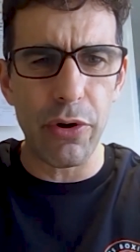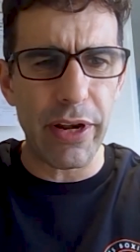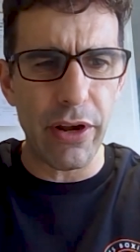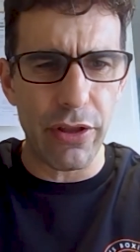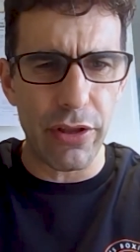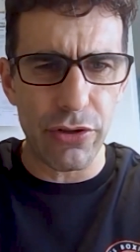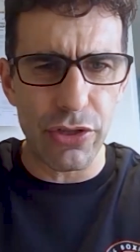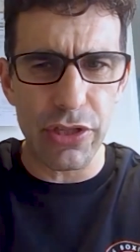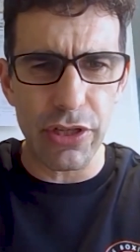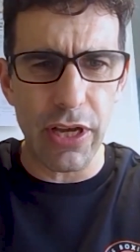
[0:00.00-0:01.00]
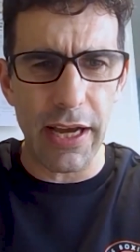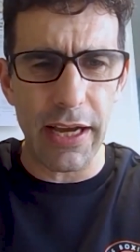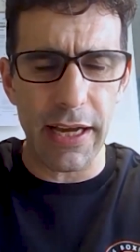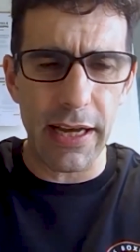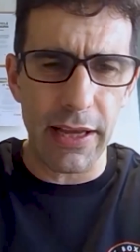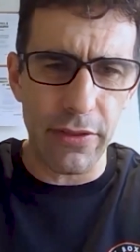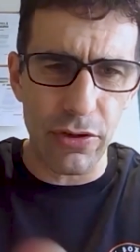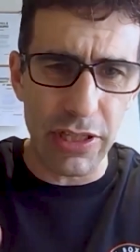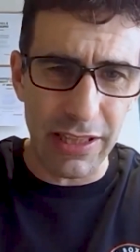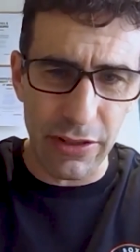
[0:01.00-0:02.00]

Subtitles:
we know that